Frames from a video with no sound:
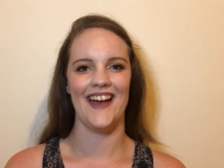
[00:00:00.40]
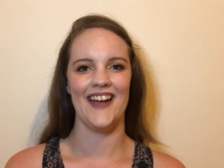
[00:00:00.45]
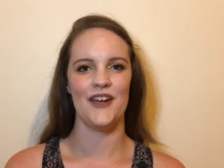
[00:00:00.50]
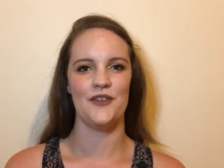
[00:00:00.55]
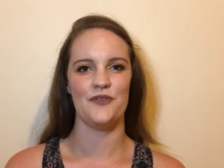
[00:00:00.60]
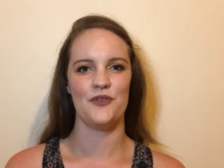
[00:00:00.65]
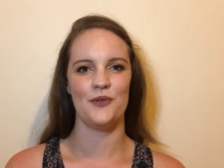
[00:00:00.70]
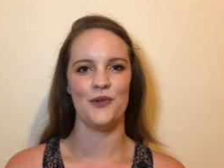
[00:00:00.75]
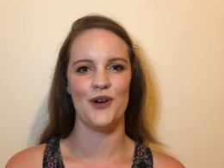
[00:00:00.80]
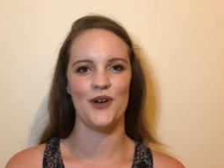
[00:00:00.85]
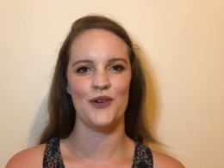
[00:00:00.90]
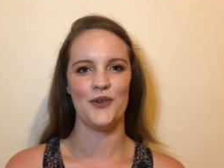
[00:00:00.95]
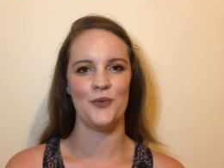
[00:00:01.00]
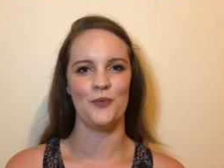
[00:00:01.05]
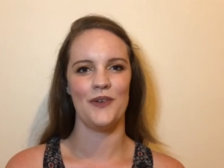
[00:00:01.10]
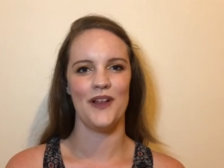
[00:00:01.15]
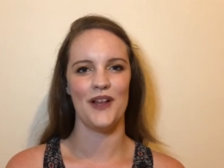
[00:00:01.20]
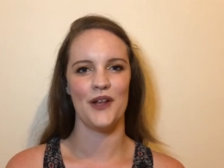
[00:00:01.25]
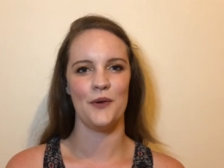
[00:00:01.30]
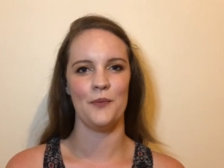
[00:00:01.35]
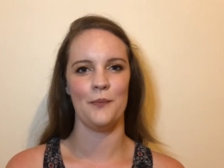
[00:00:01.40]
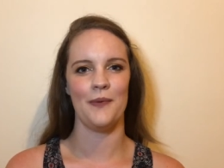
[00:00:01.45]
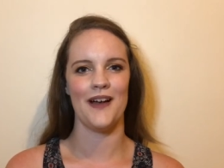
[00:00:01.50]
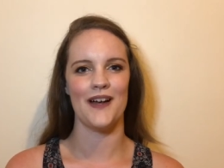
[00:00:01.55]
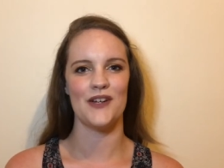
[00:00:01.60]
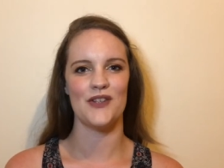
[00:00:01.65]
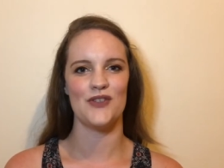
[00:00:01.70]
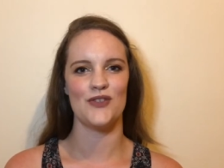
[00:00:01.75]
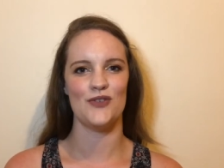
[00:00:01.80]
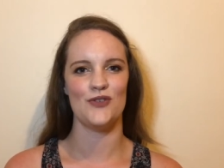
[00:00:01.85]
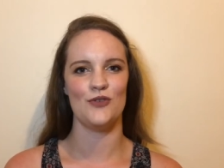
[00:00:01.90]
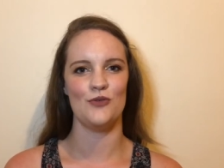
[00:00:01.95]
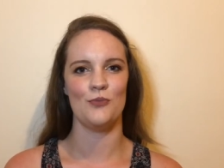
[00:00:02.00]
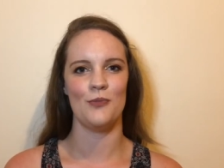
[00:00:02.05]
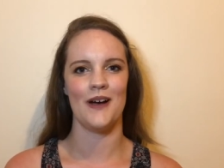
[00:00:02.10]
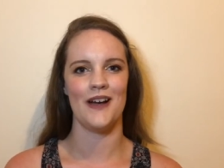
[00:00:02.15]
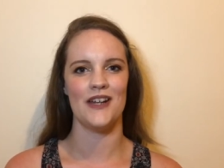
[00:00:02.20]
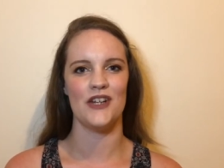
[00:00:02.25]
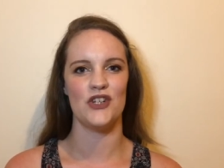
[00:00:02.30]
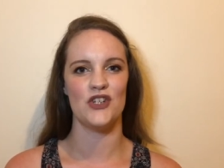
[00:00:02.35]
Hi everyone, welcome back to
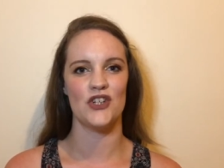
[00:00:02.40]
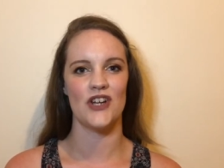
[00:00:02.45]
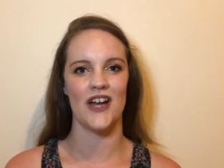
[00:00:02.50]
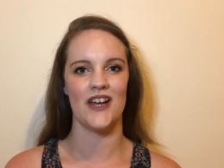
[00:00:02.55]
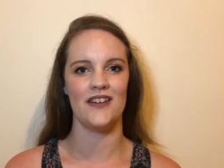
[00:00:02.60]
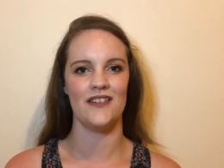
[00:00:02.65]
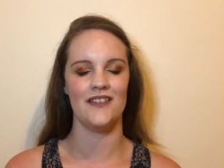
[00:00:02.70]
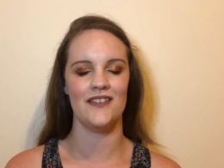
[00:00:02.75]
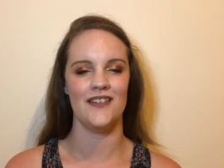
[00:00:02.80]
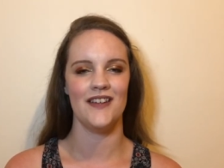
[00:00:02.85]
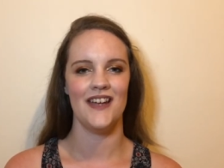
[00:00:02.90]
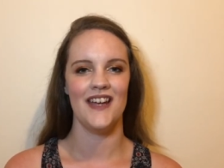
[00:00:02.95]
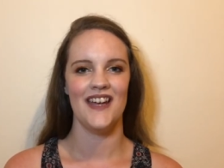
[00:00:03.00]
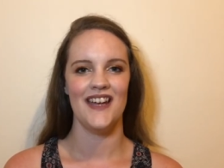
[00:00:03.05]
my channel.